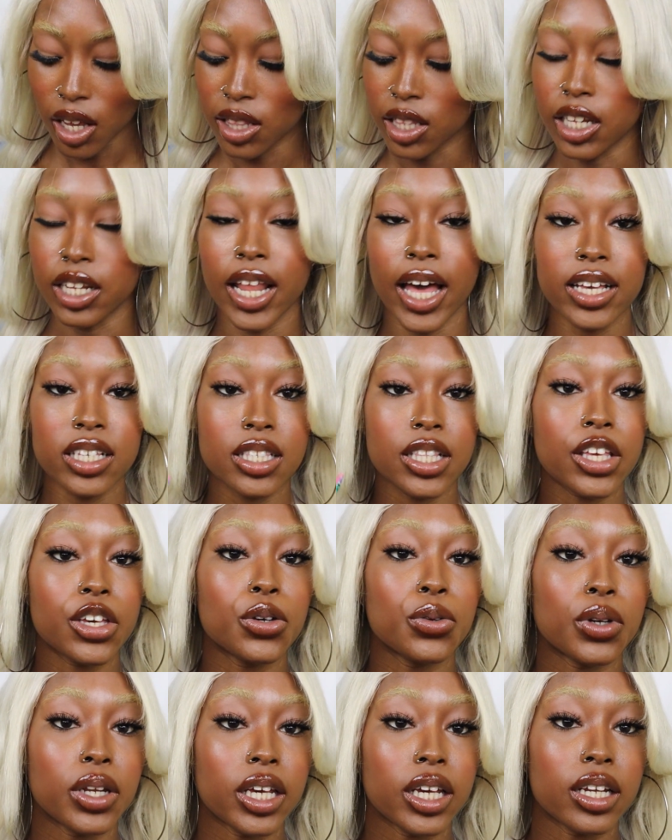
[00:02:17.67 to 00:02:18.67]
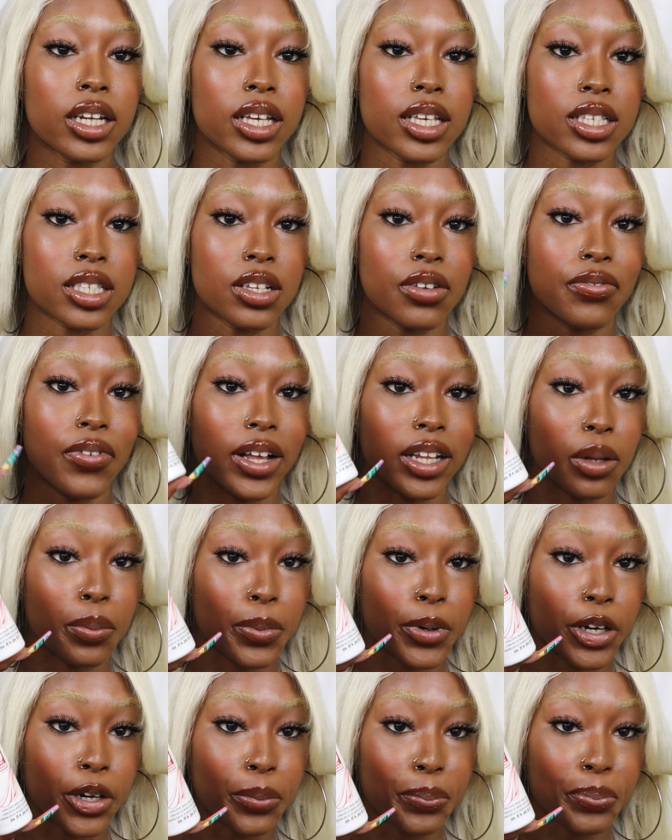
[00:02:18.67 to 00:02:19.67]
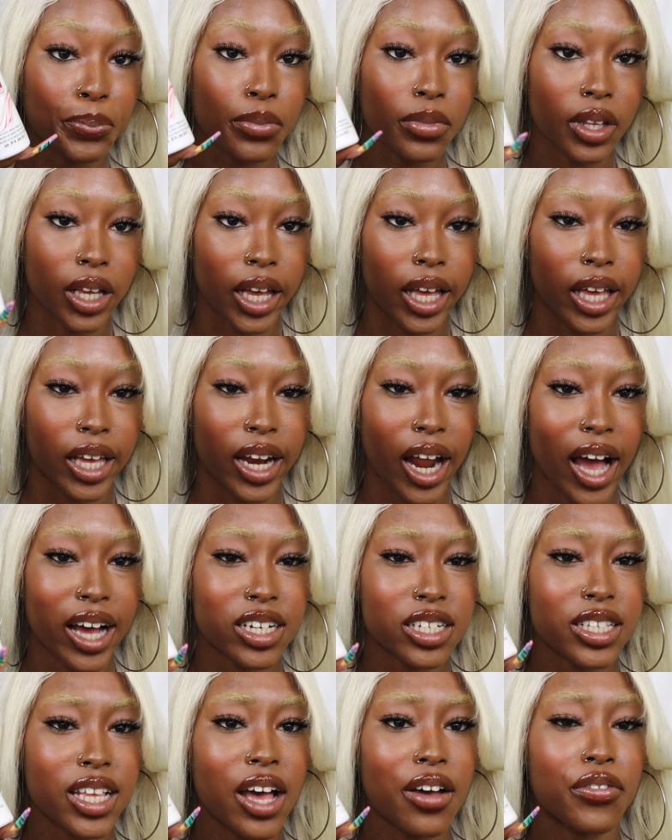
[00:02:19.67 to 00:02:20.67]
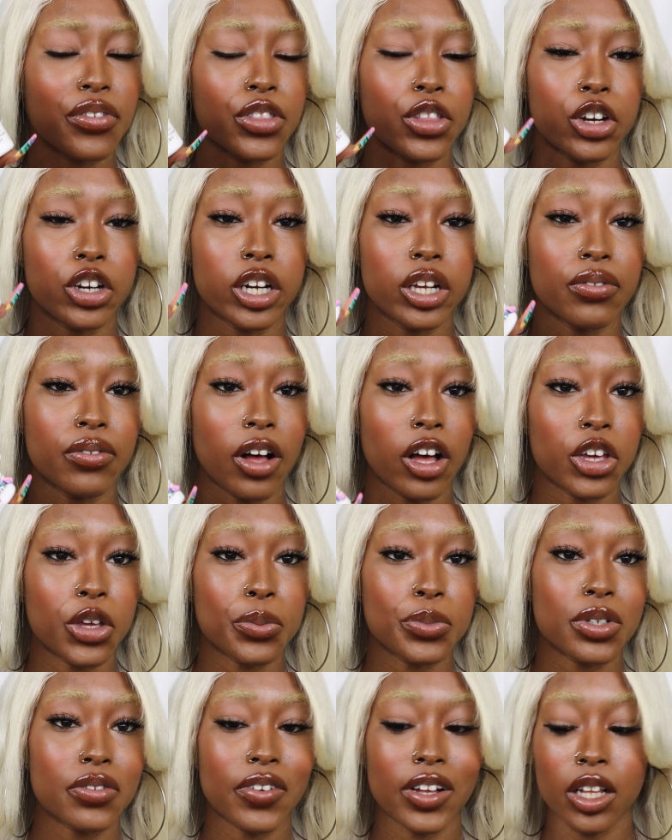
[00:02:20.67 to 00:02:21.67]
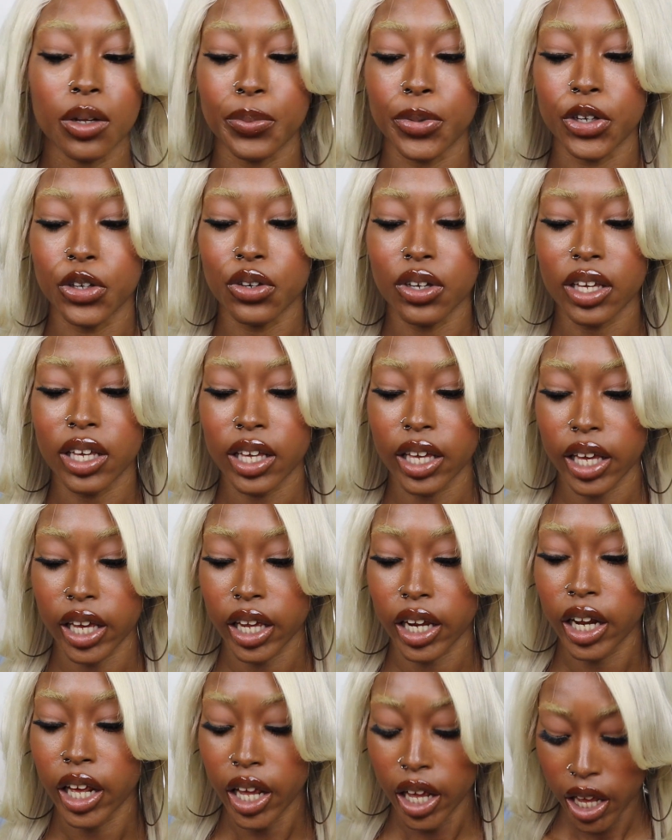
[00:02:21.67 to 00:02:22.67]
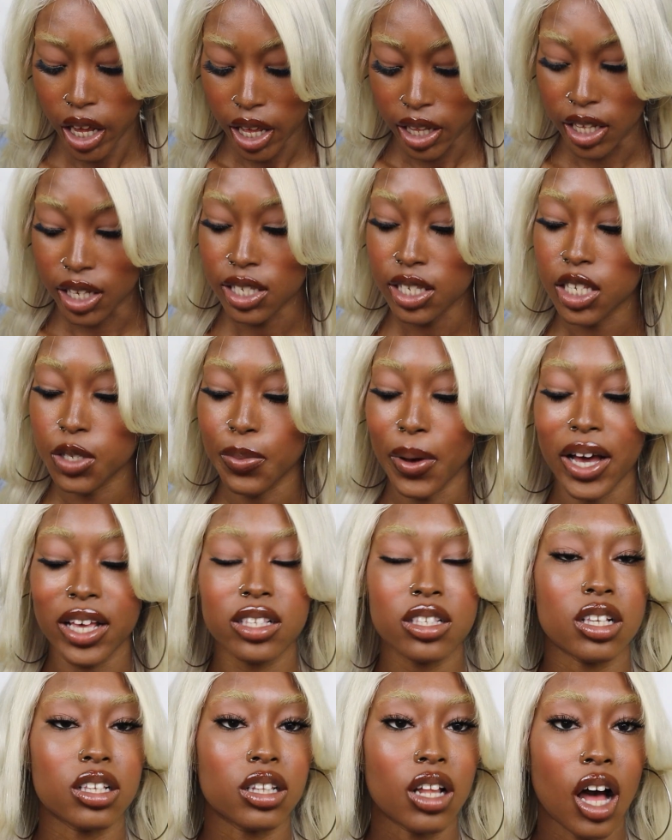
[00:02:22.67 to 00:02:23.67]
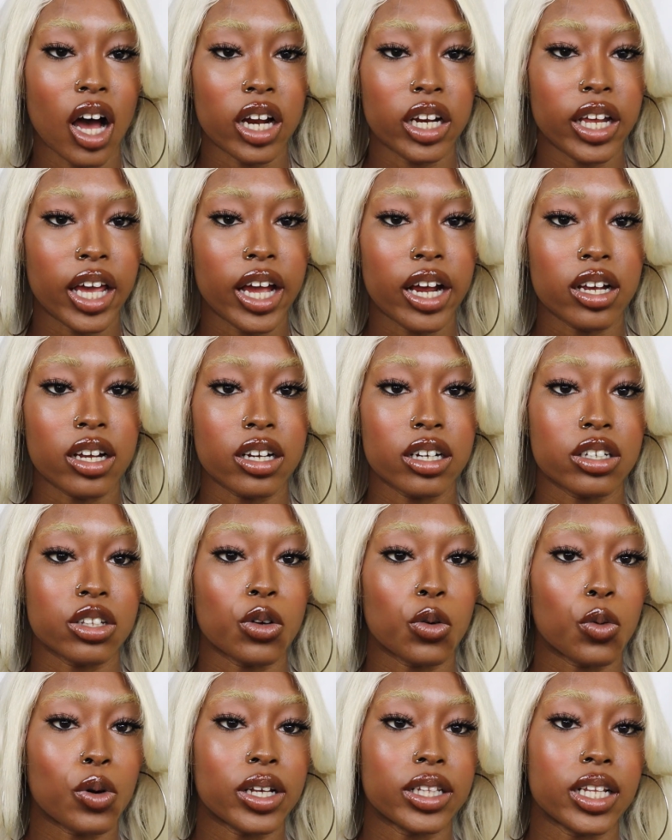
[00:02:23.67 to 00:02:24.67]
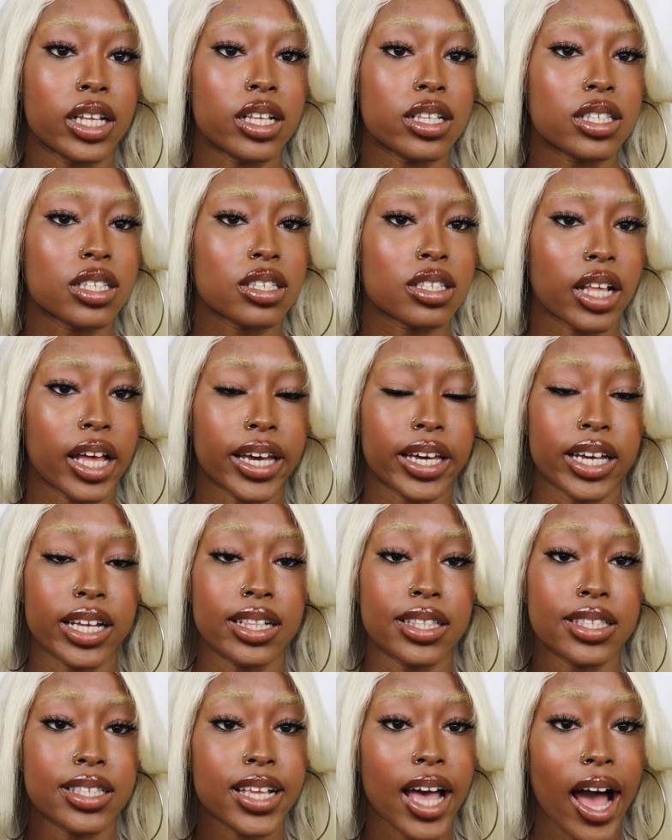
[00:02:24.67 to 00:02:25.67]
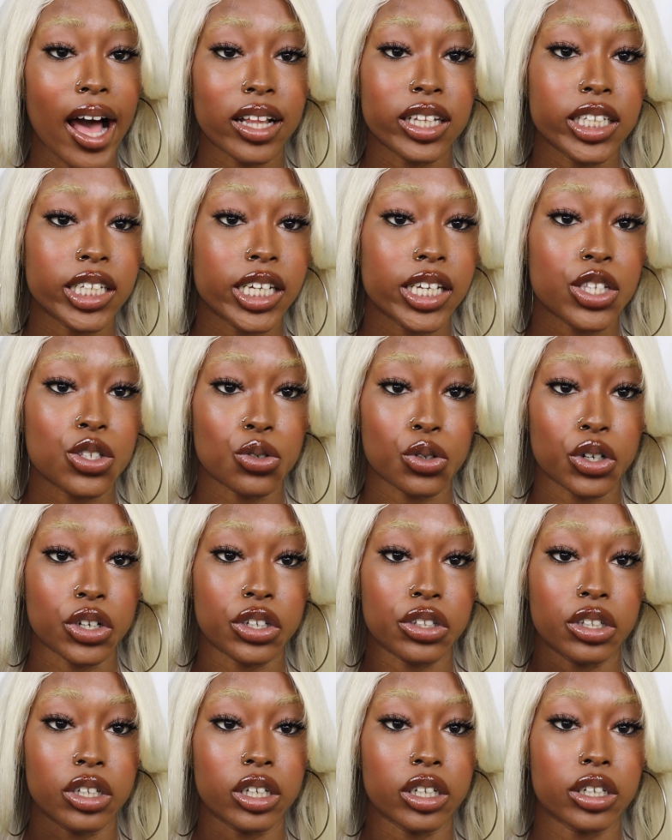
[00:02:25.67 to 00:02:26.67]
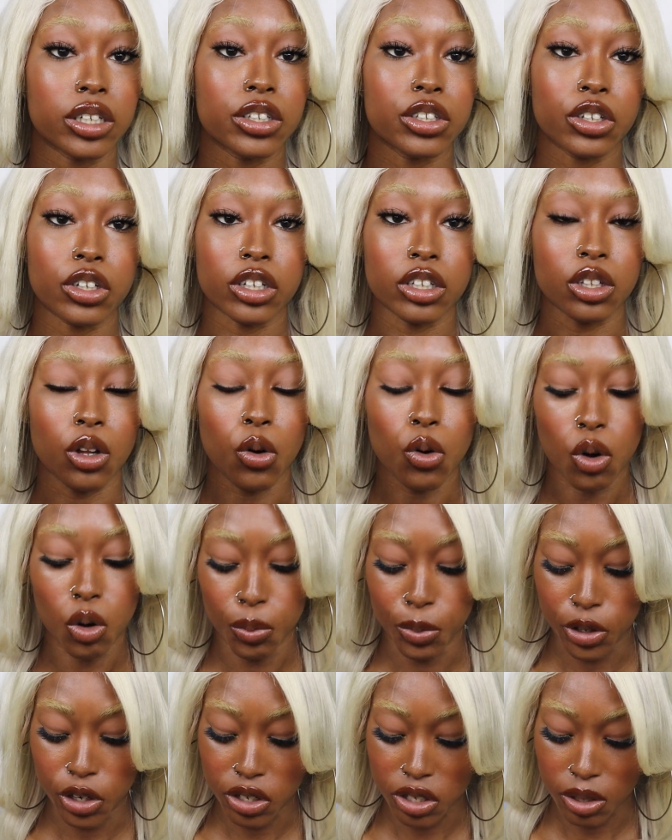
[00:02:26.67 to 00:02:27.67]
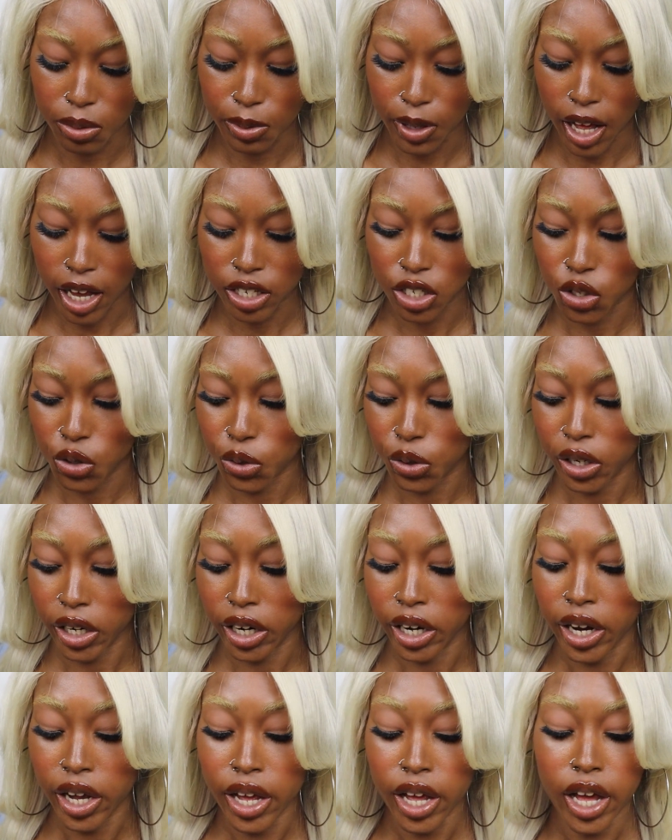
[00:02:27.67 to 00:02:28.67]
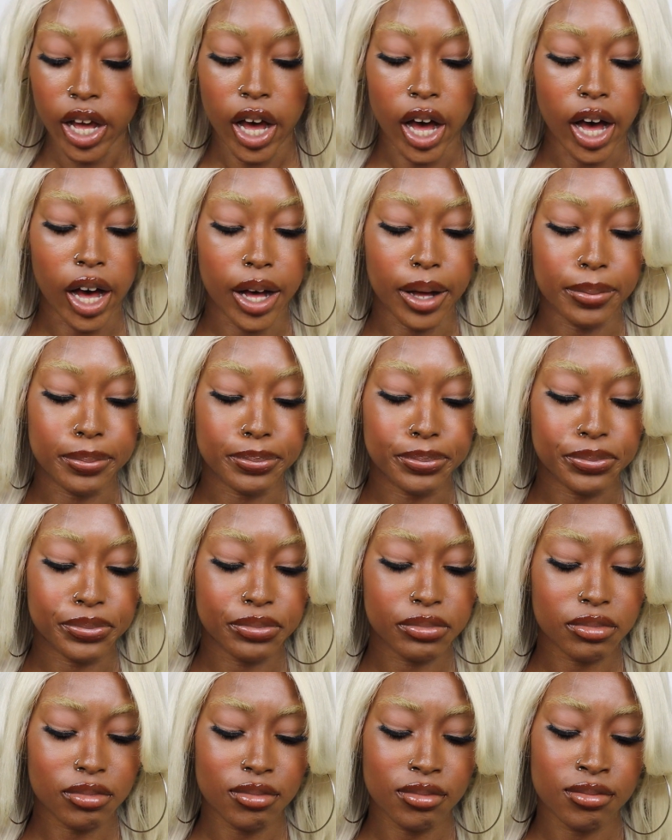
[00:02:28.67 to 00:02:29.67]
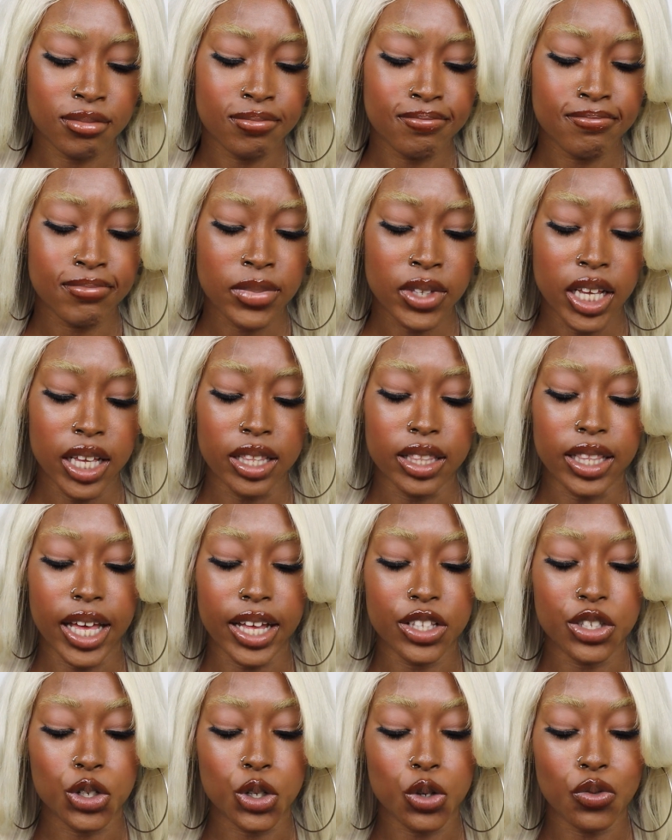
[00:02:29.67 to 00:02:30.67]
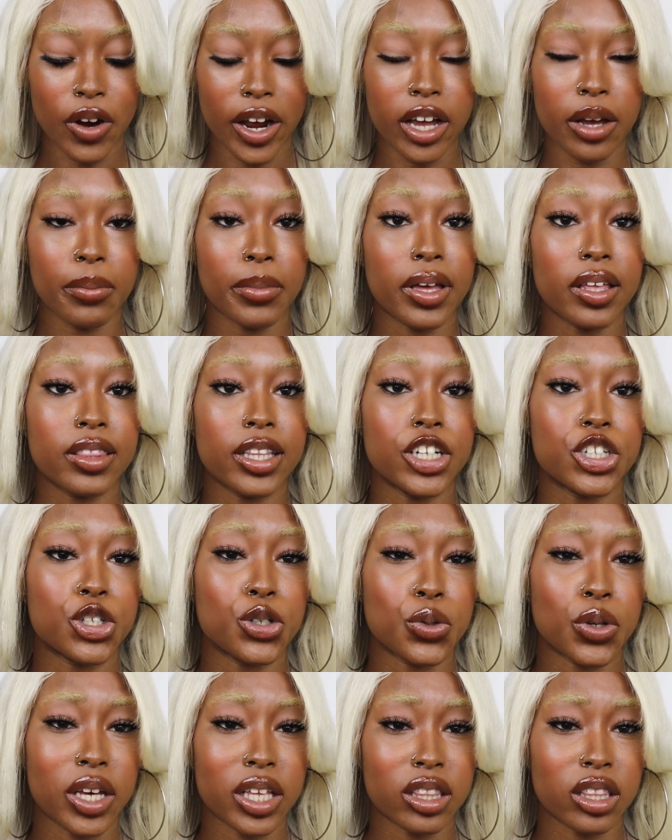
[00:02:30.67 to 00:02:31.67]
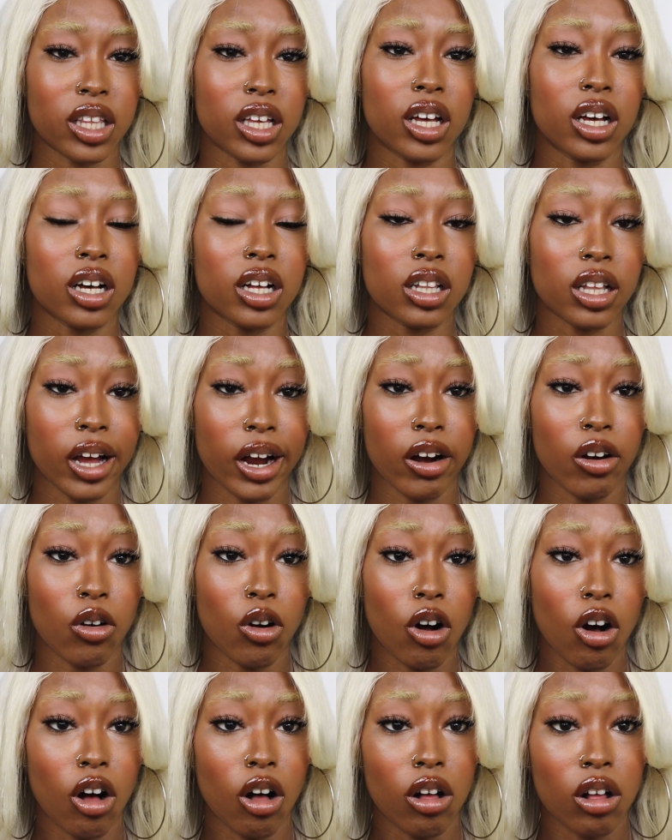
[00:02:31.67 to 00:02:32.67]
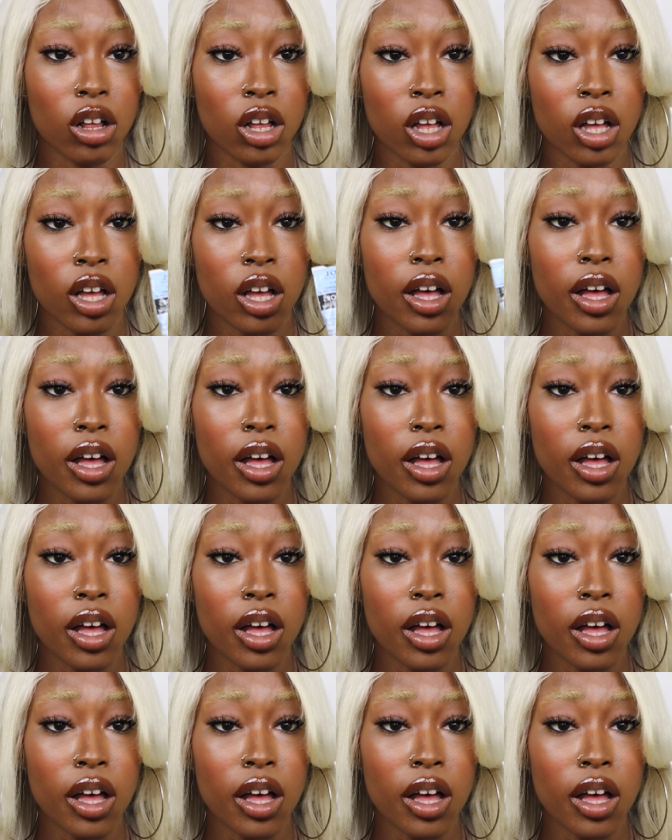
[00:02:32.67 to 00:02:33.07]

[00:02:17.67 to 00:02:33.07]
The next thing you need is developer, and I just have 30 volume developer. You can get, this is by Salon Care, the one that's like in Sally's or your local beauty supply store. They do recommend that you get the Clairol